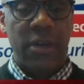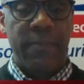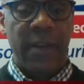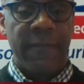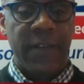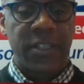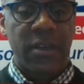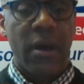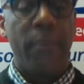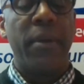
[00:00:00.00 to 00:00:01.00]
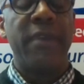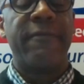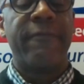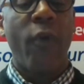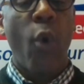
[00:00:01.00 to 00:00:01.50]
benefits
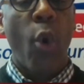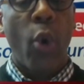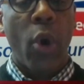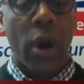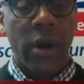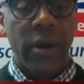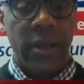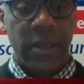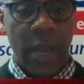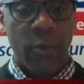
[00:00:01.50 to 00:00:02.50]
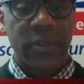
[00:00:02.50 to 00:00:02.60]
before they were